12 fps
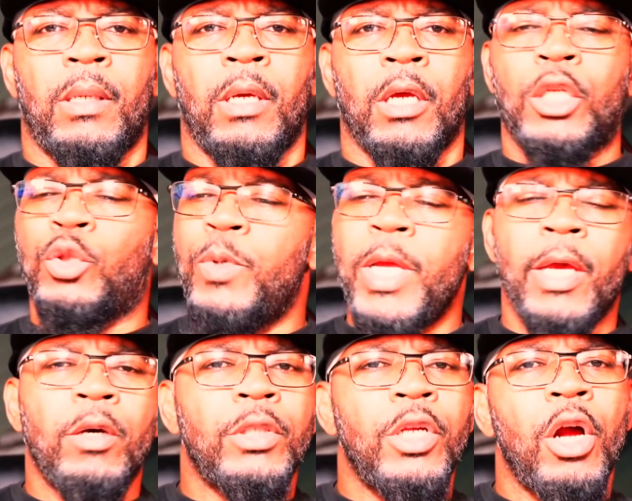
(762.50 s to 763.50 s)
Because we ain't
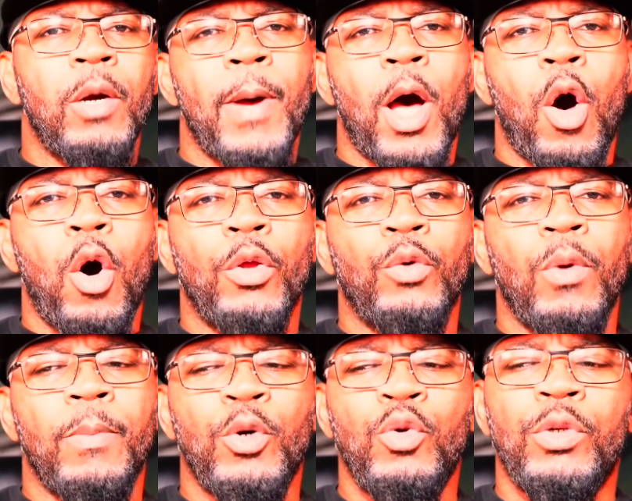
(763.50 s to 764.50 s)
gonna talk about all the
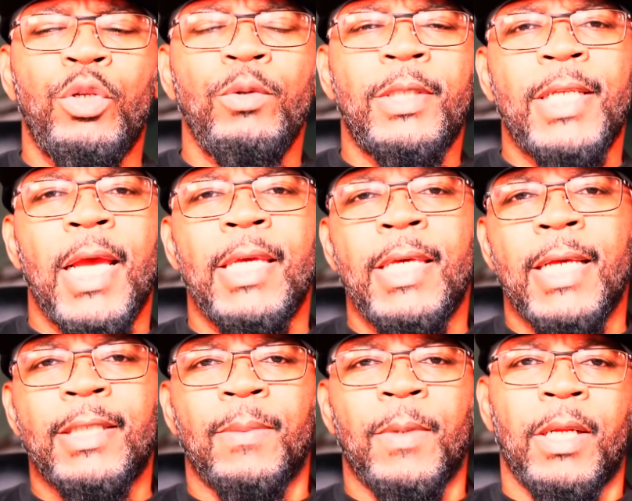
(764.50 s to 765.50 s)
women who do say,
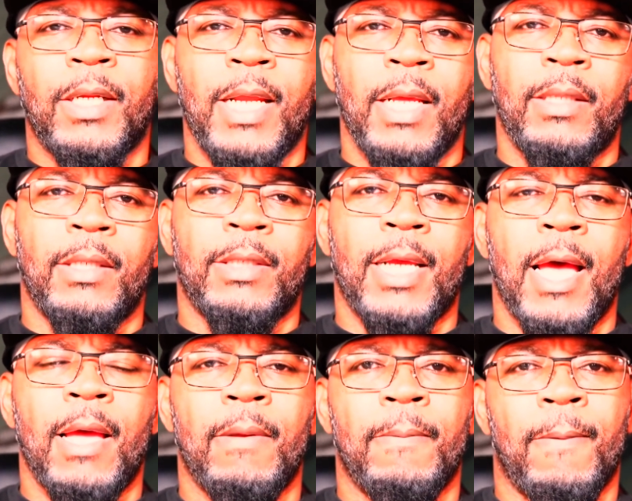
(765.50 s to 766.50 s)
Yes, I'm gonna date this
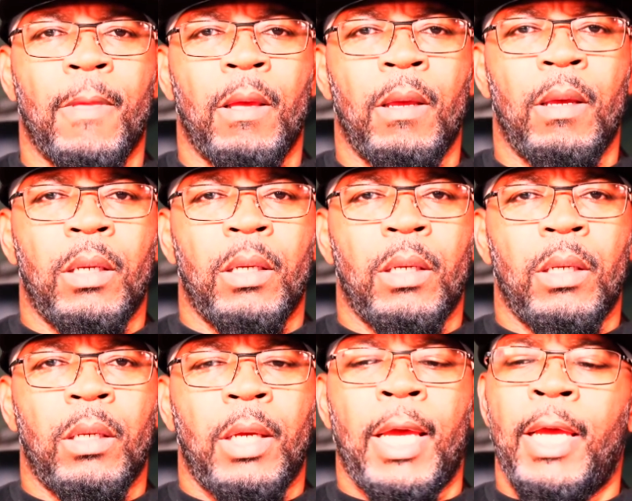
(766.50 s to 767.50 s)
guy,
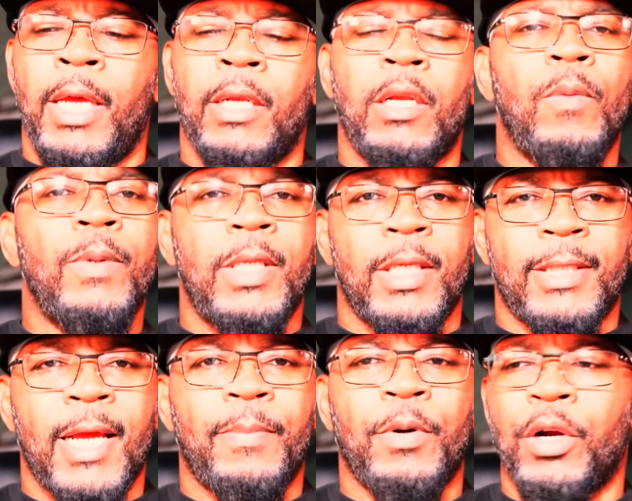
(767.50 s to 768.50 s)
and end up with this
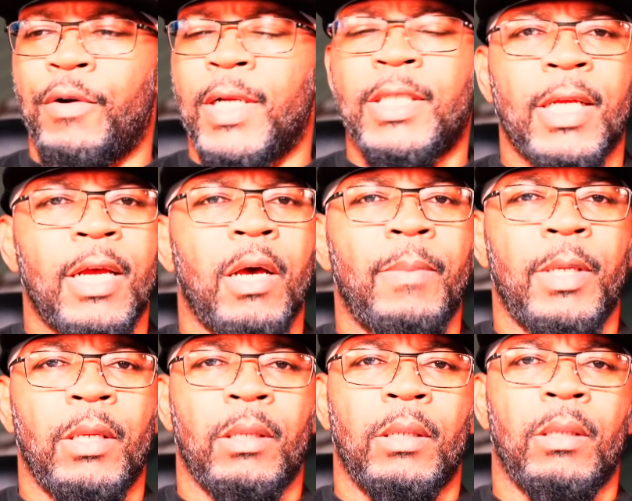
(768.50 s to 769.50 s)
type of aggression coming
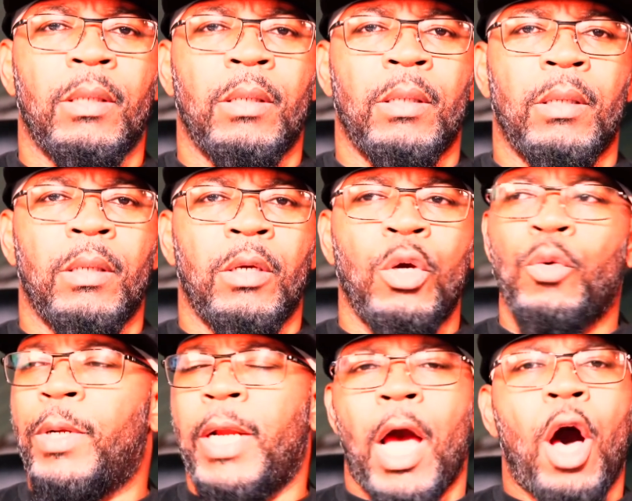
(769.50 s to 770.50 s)

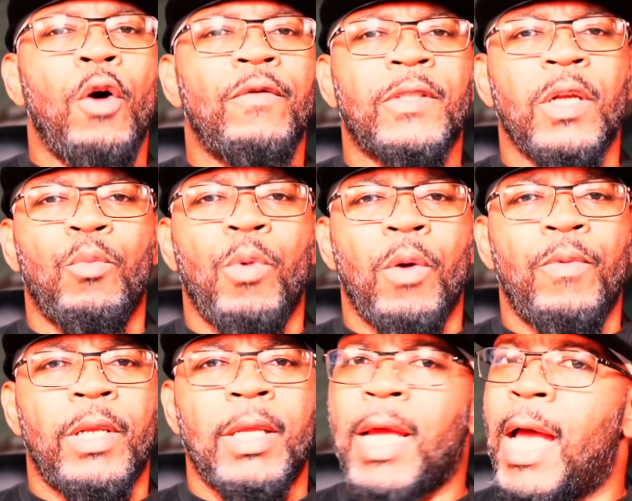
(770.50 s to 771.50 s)
when they're off somewhere
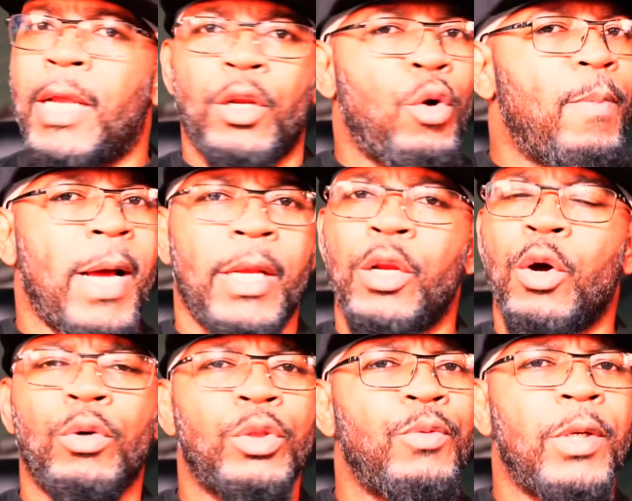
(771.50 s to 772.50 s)
with the guy, nobody
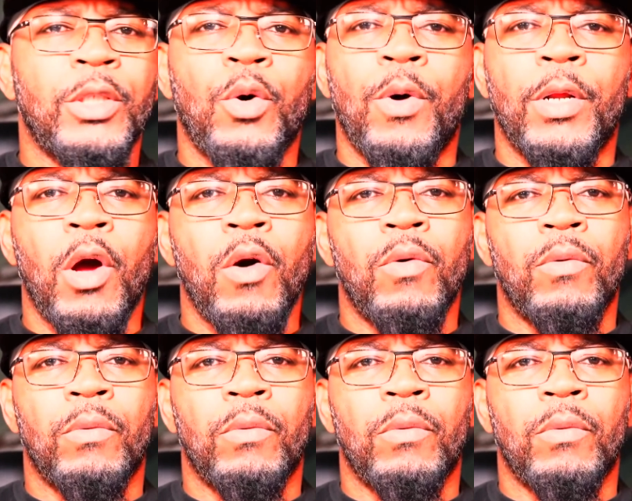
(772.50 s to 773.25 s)
knows what's going on.